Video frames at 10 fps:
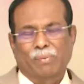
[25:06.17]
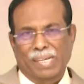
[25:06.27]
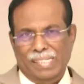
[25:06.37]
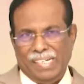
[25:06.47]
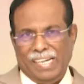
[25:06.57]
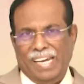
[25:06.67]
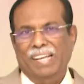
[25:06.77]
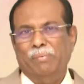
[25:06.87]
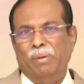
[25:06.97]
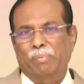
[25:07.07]
Once
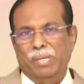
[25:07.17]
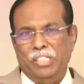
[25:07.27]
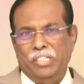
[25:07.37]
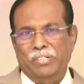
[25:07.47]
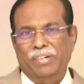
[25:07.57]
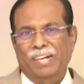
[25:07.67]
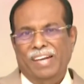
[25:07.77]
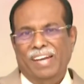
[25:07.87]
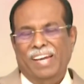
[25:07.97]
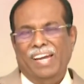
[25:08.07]
again we wish you
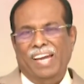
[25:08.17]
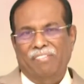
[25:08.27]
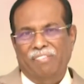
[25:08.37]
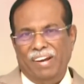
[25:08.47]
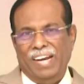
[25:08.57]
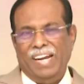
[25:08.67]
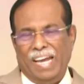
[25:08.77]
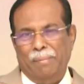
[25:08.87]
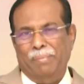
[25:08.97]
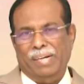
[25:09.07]
a very
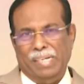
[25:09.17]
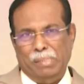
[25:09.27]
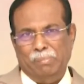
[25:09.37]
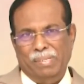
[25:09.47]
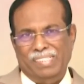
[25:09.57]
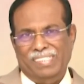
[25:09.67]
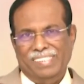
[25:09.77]
happy Christmas.